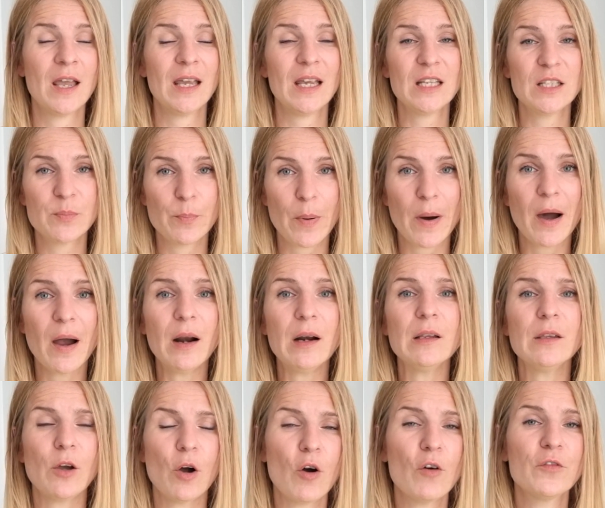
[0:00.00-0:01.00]
it's
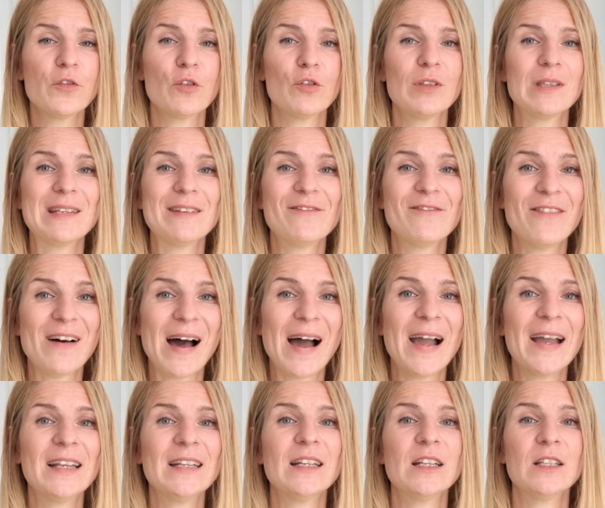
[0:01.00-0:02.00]
part of your
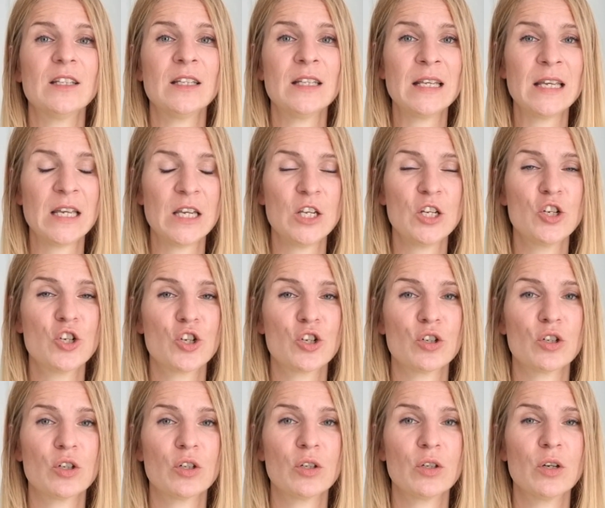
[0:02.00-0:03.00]
divine
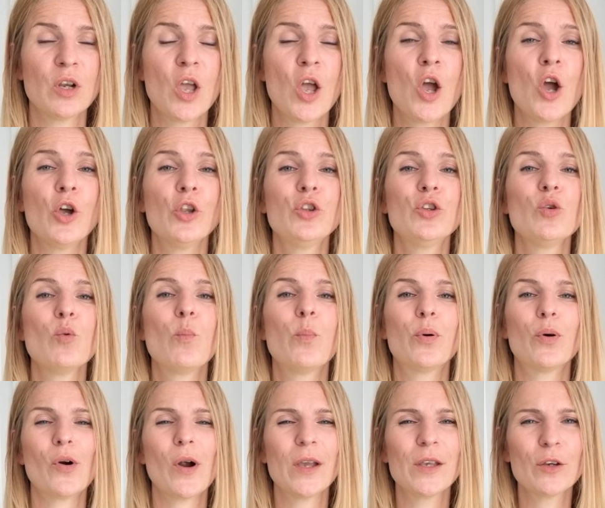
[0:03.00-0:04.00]
nature to
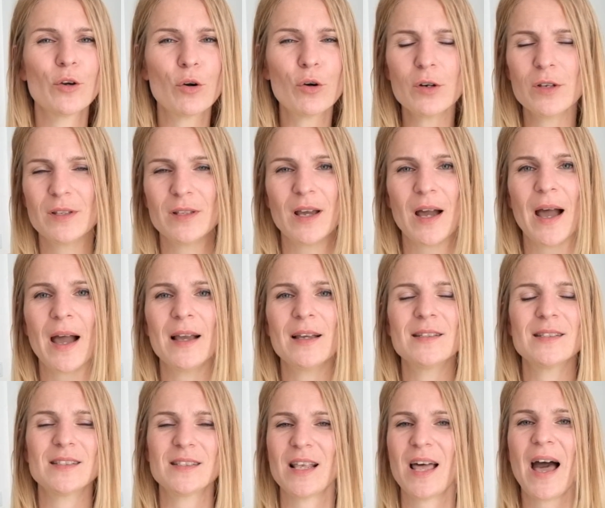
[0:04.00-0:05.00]

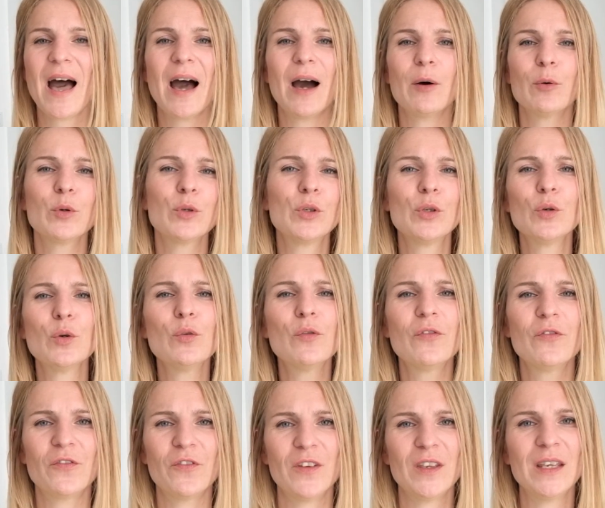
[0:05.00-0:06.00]
prioritize how you
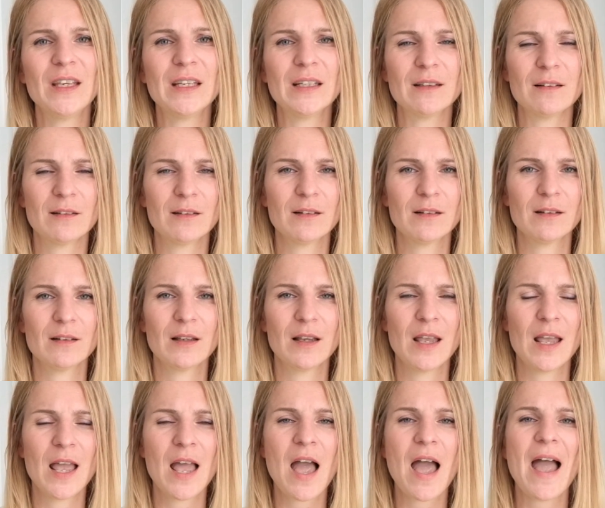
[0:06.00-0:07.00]
feel
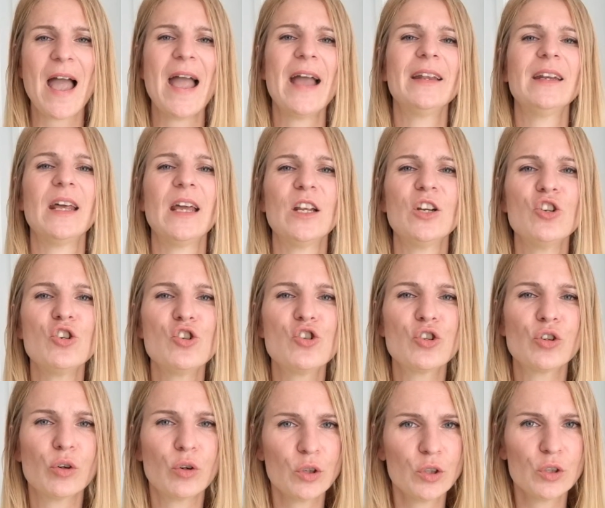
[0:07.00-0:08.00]
and
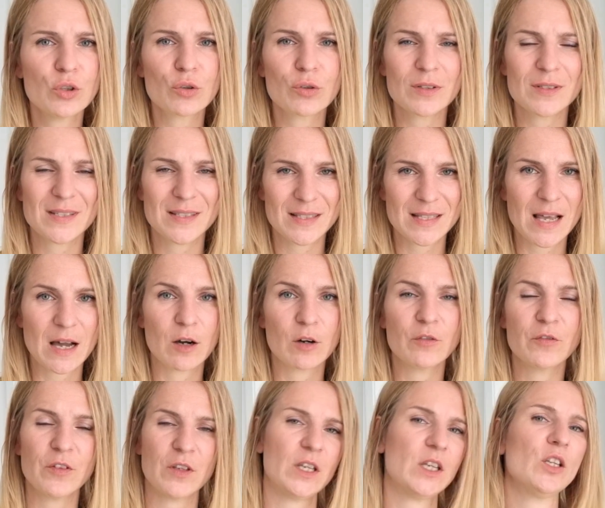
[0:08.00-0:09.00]
enjoy
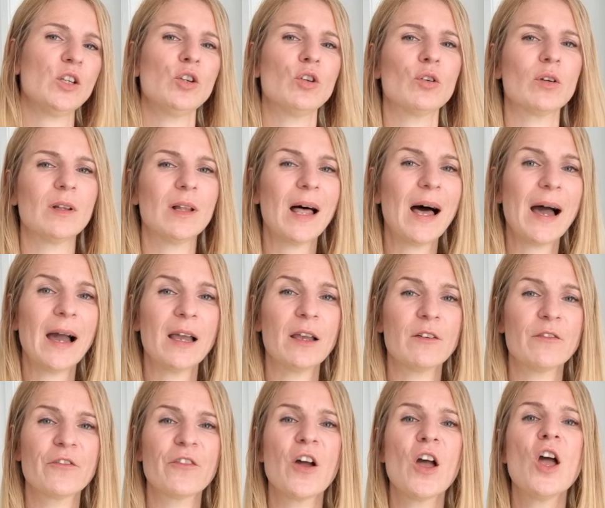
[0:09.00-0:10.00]
yourself in your
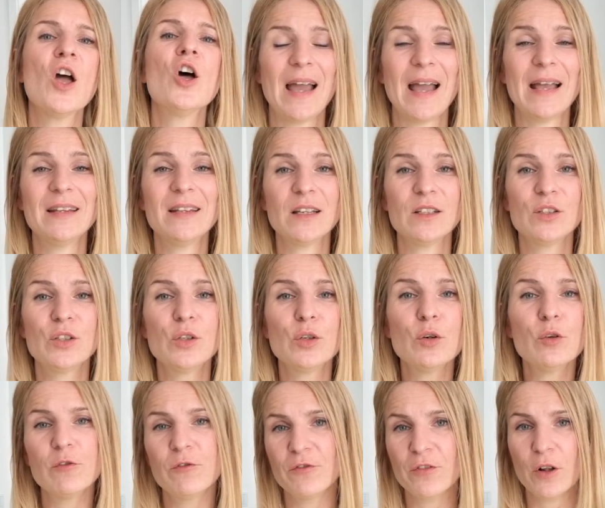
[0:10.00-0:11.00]
life, and that
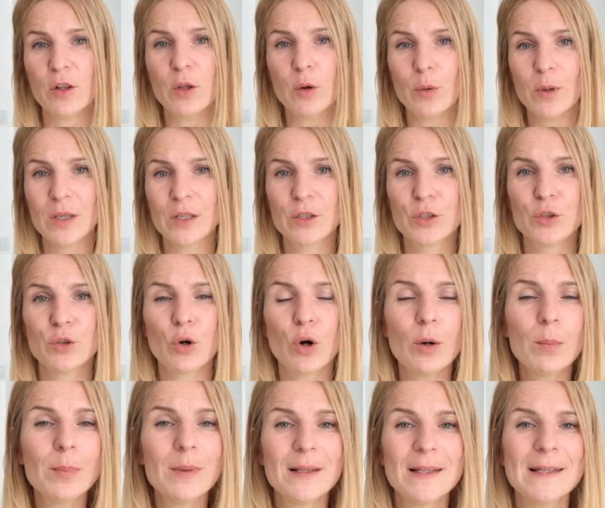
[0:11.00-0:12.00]
you following your
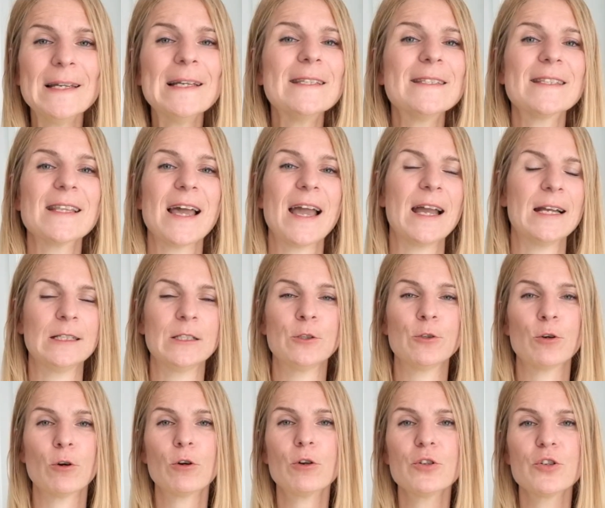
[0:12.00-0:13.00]
bliss and
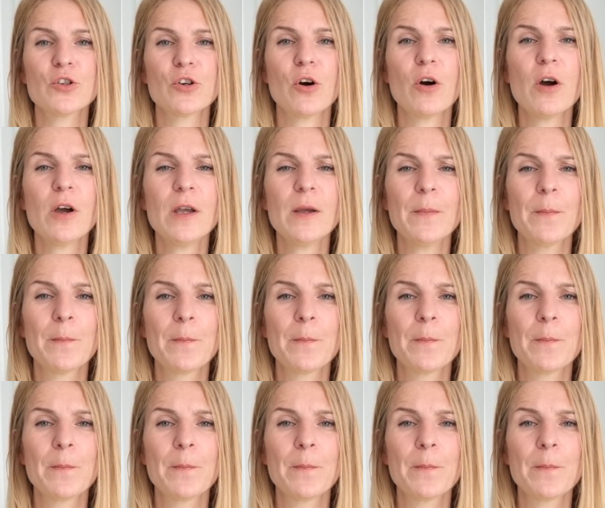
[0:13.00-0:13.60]
your joy